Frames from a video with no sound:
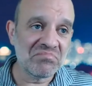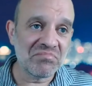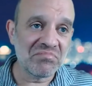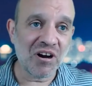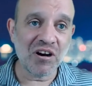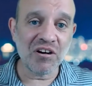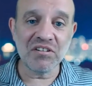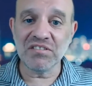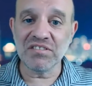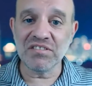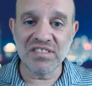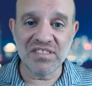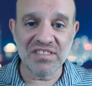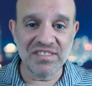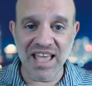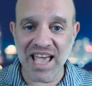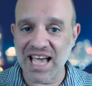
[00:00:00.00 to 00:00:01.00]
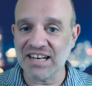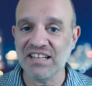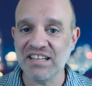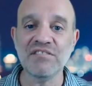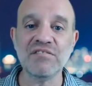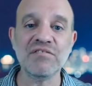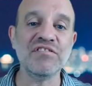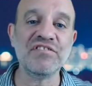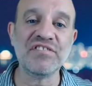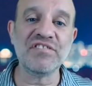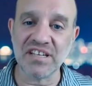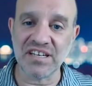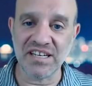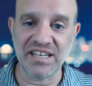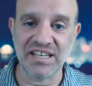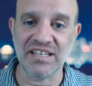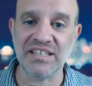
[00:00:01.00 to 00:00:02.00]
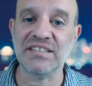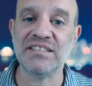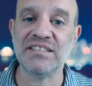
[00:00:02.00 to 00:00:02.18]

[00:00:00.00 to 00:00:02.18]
aren't that interested in.